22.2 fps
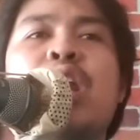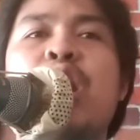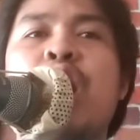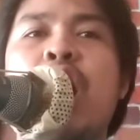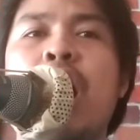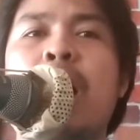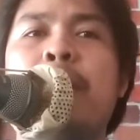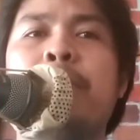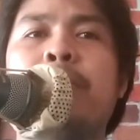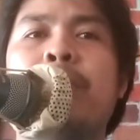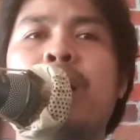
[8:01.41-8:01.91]

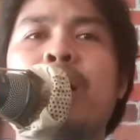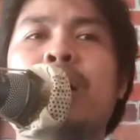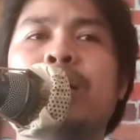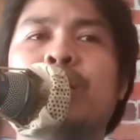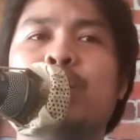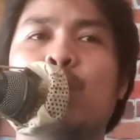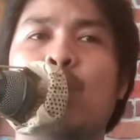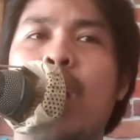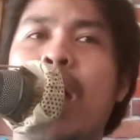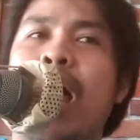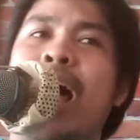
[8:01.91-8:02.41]
Number
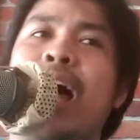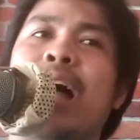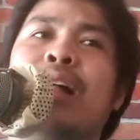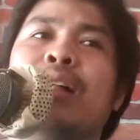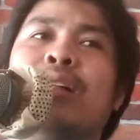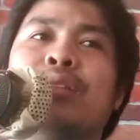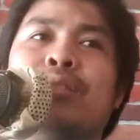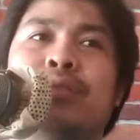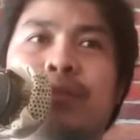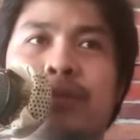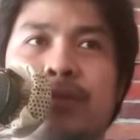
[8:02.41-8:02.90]

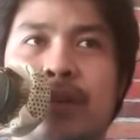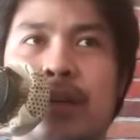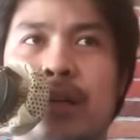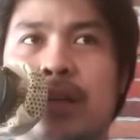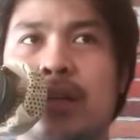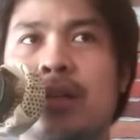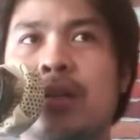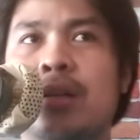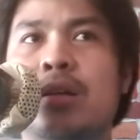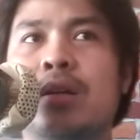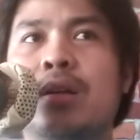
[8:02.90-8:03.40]
12.
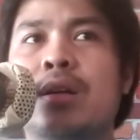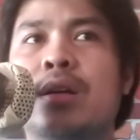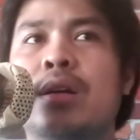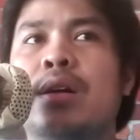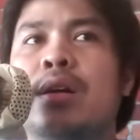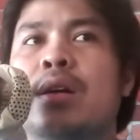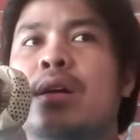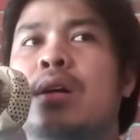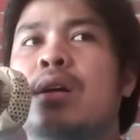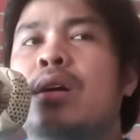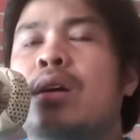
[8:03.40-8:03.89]

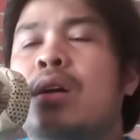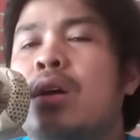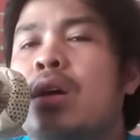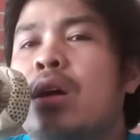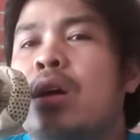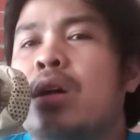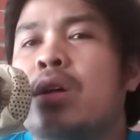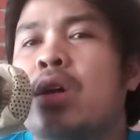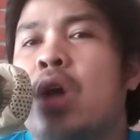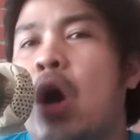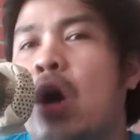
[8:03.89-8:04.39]

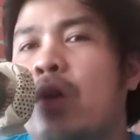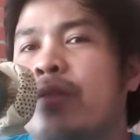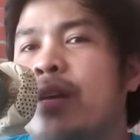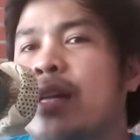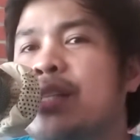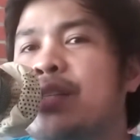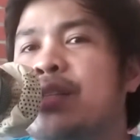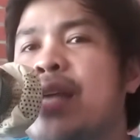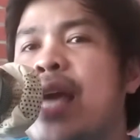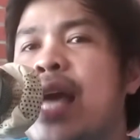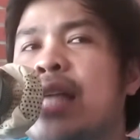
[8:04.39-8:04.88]

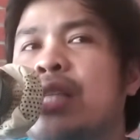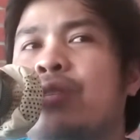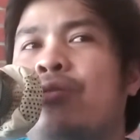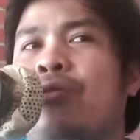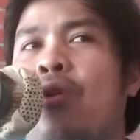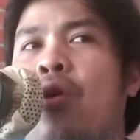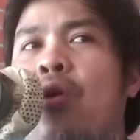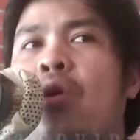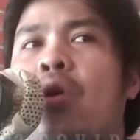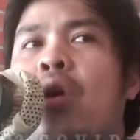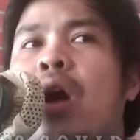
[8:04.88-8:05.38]
COVID stands
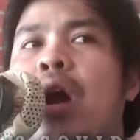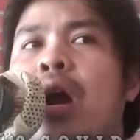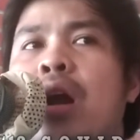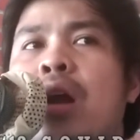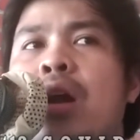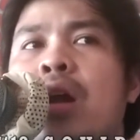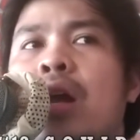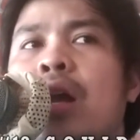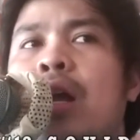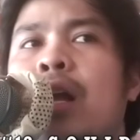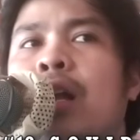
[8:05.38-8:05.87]
for
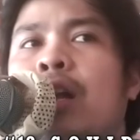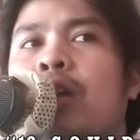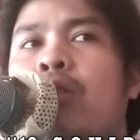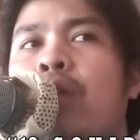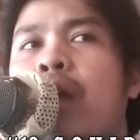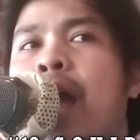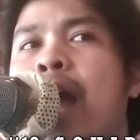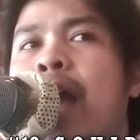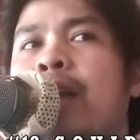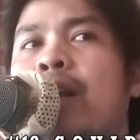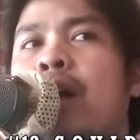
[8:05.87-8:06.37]

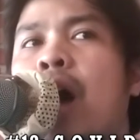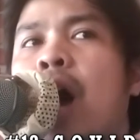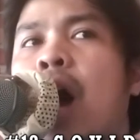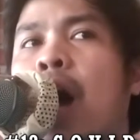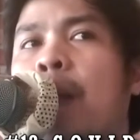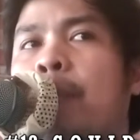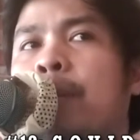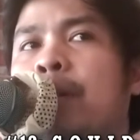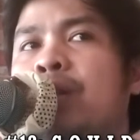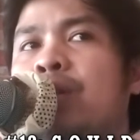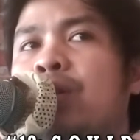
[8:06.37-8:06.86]
create
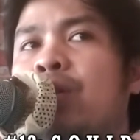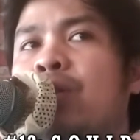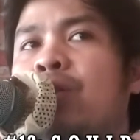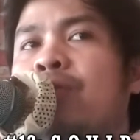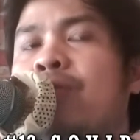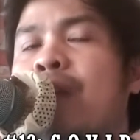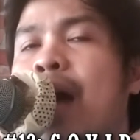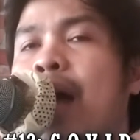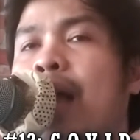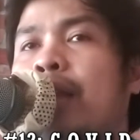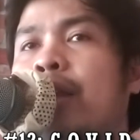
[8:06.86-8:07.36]

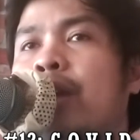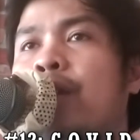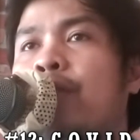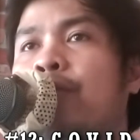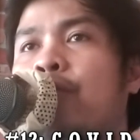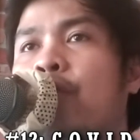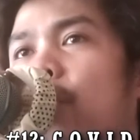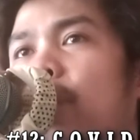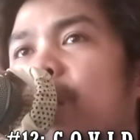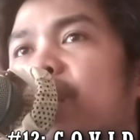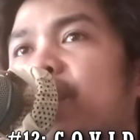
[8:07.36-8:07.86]
opportune value
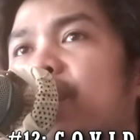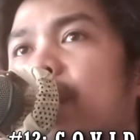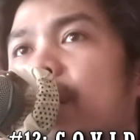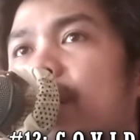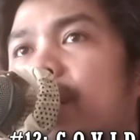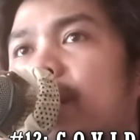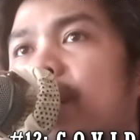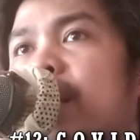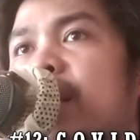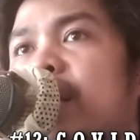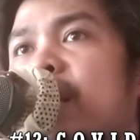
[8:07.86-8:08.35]
for
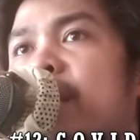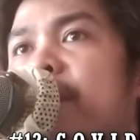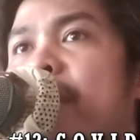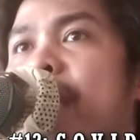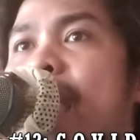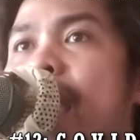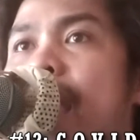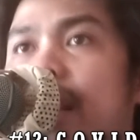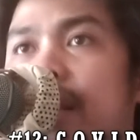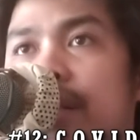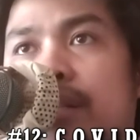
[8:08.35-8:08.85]
insistent
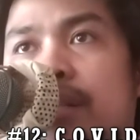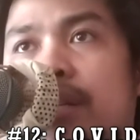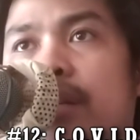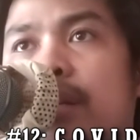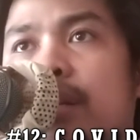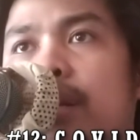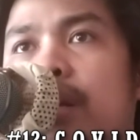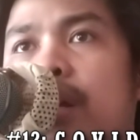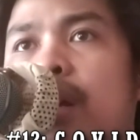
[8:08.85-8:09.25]
demand.